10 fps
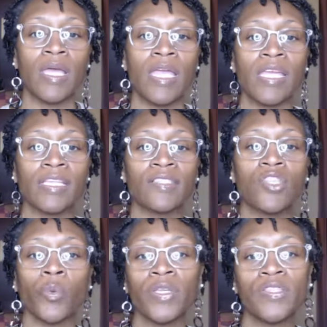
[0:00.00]
is
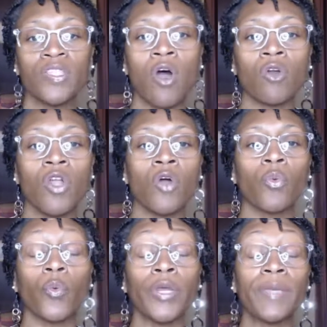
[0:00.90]
the result
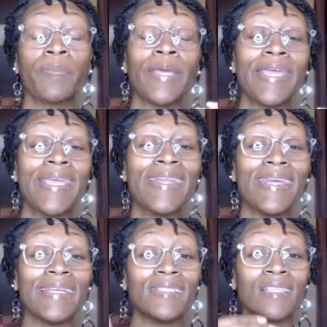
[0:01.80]
of
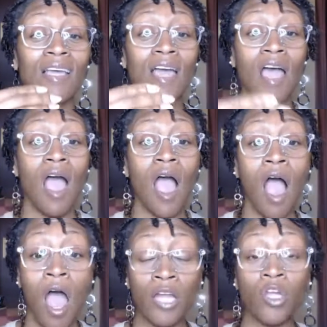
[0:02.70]
repeated
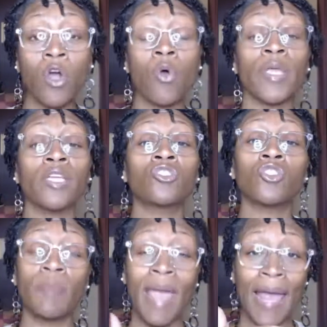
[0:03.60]
ongoing
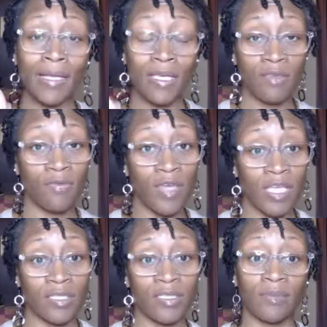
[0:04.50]
traumatic
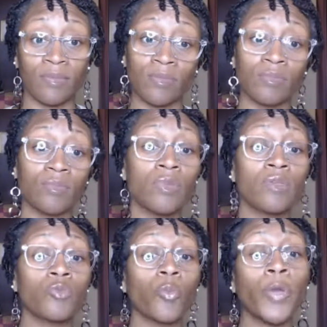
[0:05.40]
events.
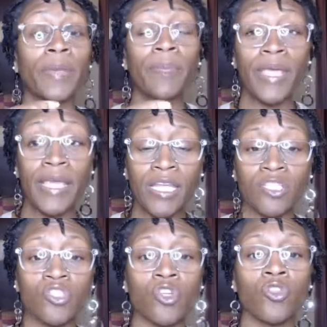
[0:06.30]

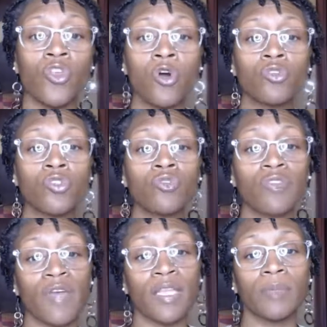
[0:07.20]
Repeated. So those who
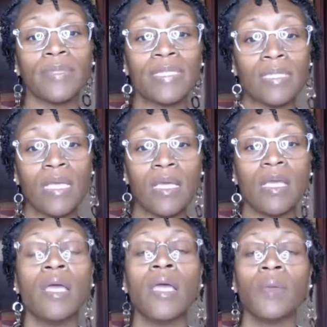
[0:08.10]
develop
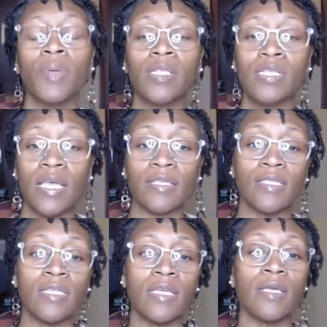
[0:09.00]

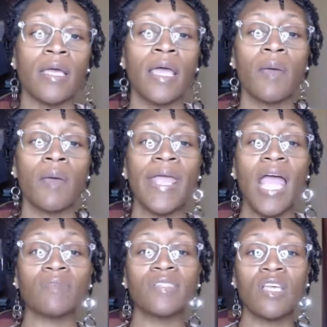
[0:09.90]
CPTSD may
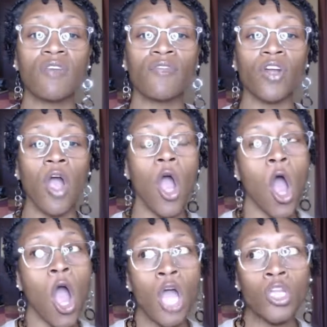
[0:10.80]
have suffered
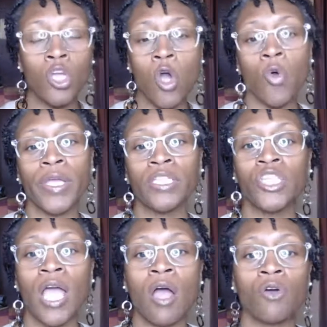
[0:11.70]
ongoing
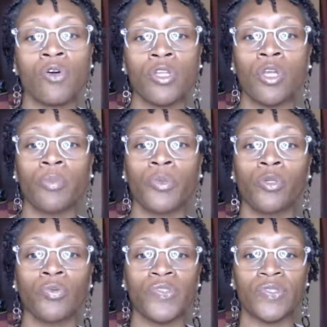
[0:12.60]
childhood
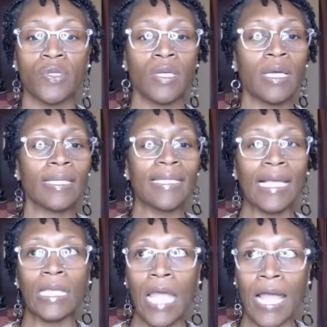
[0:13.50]
abuse,
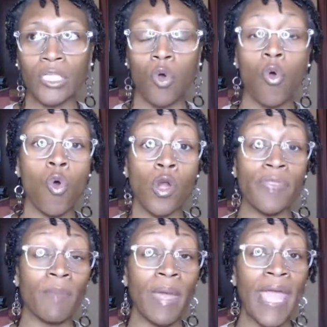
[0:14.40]
neglect, or
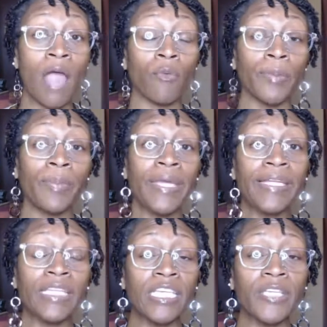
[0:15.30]
they may have
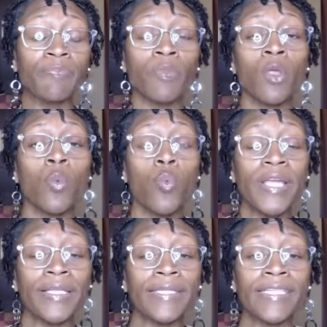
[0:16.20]
repeatedly
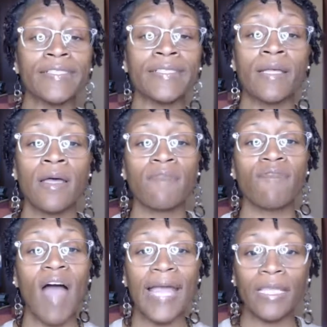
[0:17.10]
witnessed
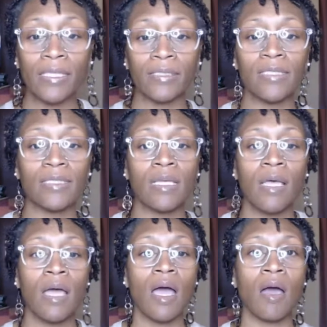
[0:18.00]
violence
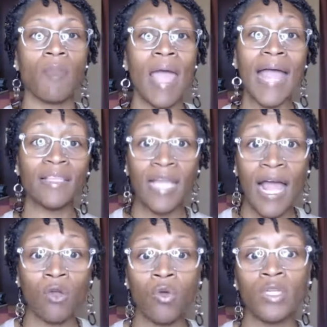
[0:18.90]
acted
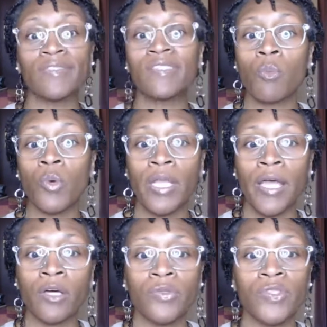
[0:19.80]
out on someone
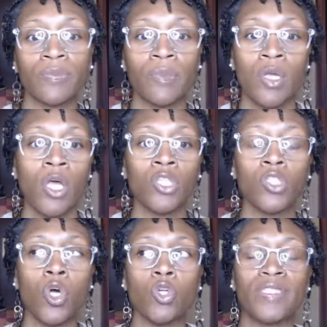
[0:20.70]
else.
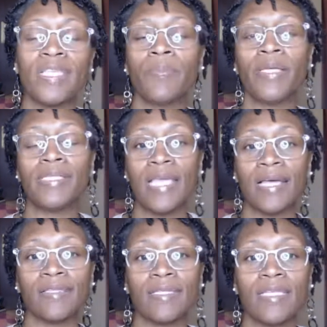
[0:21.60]
So
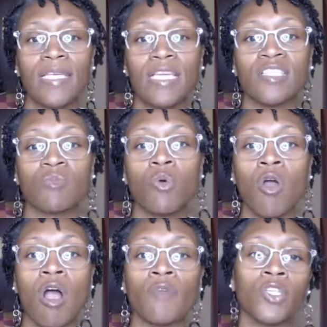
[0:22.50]
CPTSD is
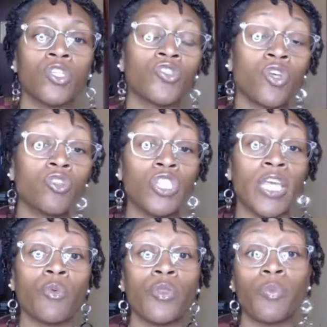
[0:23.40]
more often
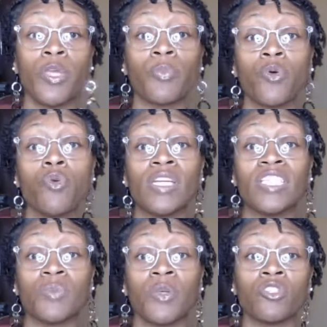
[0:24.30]
associated with people who
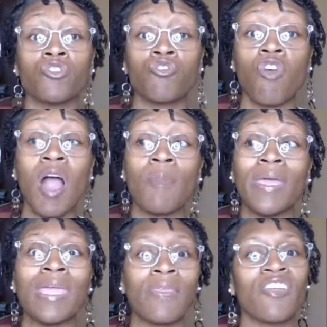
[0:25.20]
experience trauma
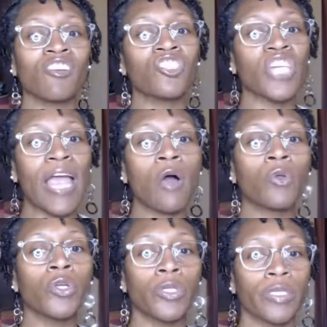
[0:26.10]
in their
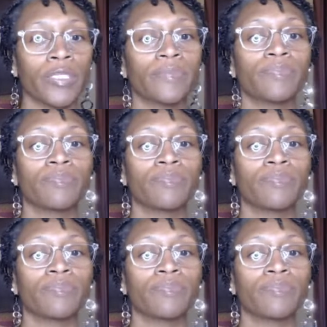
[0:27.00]
childhood,